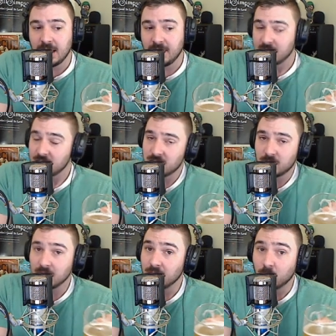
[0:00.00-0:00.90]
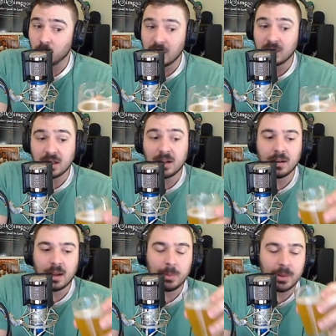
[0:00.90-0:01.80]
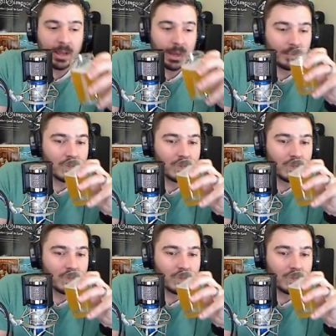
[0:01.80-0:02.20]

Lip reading: This is a really well done IPA.